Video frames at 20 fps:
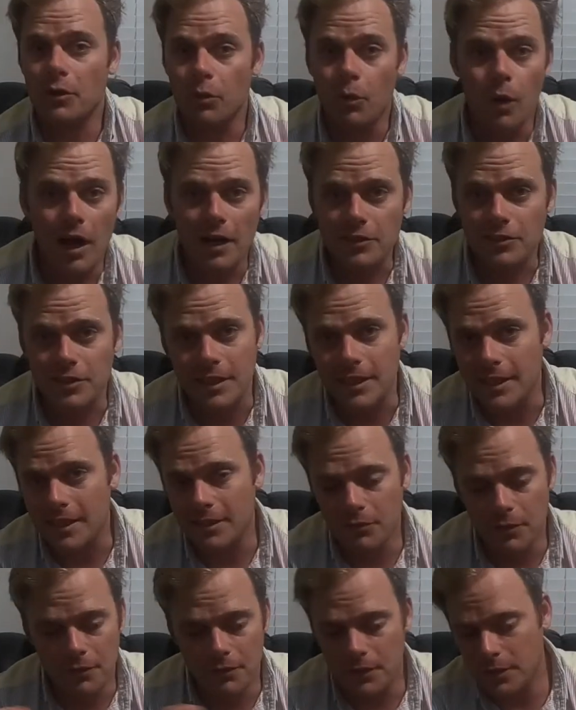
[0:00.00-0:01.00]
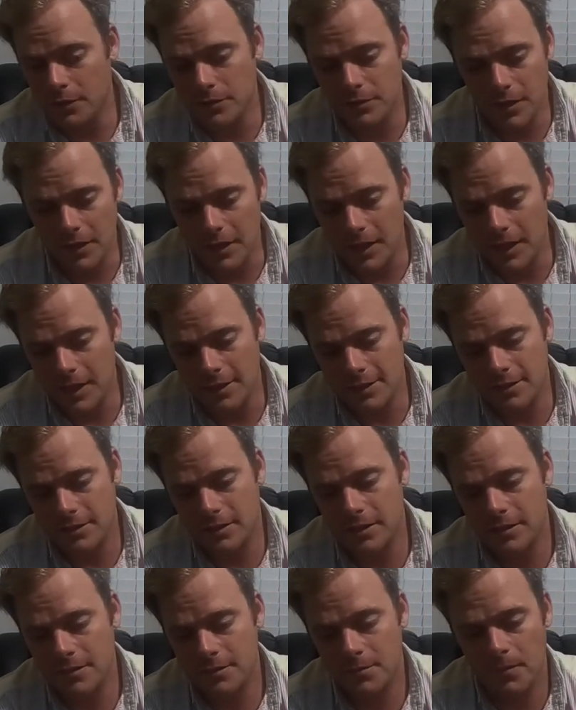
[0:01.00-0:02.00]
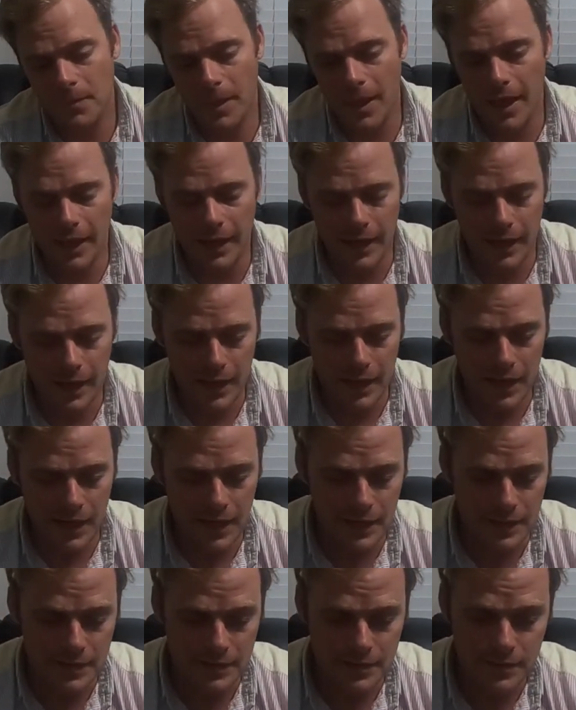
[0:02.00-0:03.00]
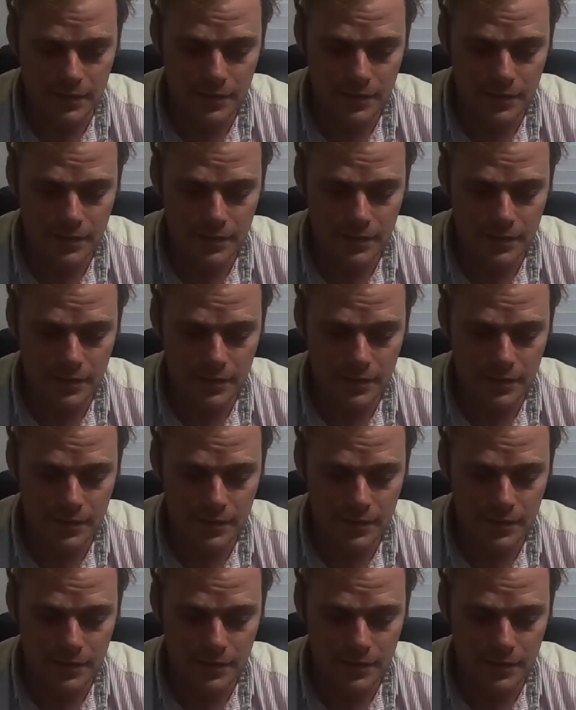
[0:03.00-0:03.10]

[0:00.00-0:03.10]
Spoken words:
watching reviews on this and